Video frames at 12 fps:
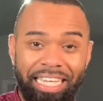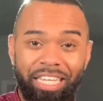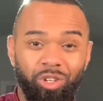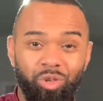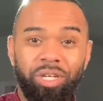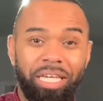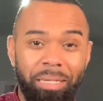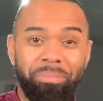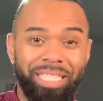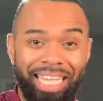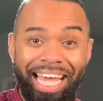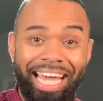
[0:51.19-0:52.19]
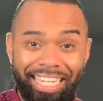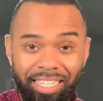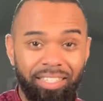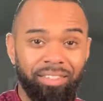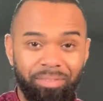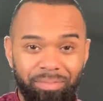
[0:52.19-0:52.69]
He who keeps that
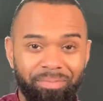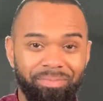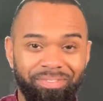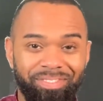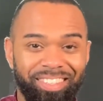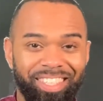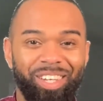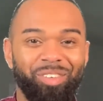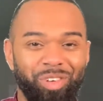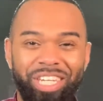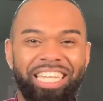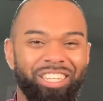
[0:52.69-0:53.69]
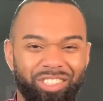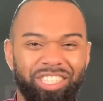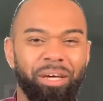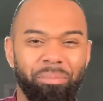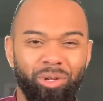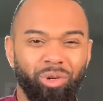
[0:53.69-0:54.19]
will neither
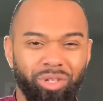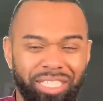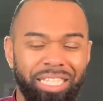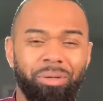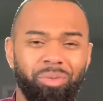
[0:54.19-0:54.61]
slumber nor sleep.